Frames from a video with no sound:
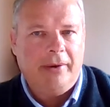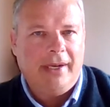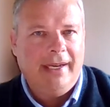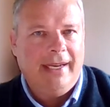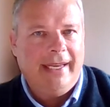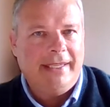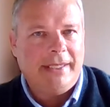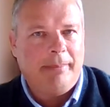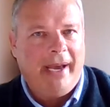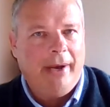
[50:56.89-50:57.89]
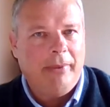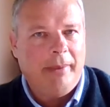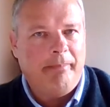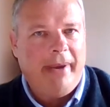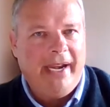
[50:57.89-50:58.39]
clearly it's about
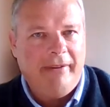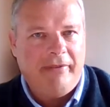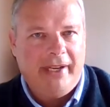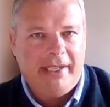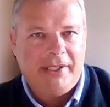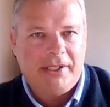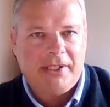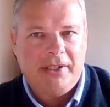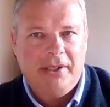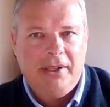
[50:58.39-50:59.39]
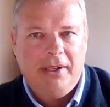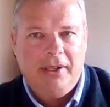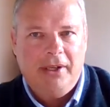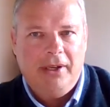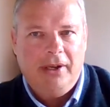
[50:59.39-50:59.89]
the benefits
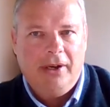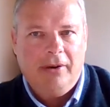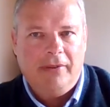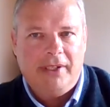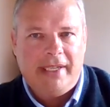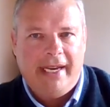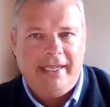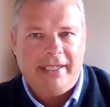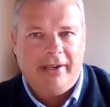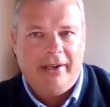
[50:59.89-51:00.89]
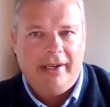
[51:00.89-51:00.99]
of the data